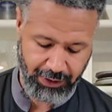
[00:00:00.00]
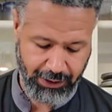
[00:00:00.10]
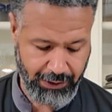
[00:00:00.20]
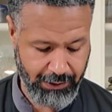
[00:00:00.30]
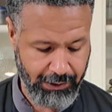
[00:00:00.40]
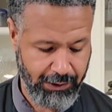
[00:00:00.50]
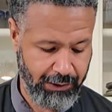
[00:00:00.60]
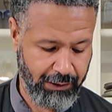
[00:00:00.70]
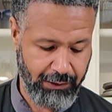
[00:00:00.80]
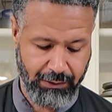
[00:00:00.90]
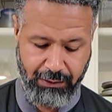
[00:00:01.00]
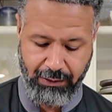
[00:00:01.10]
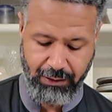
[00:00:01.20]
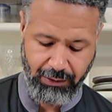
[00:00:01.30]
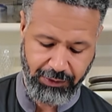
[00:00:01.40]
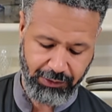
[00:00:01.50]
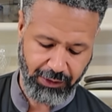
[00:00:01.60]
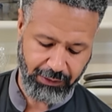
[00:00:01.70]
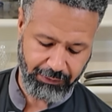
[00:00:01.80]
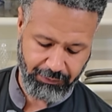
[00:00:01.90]
Okay. I'm just
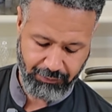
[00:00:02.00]
gonna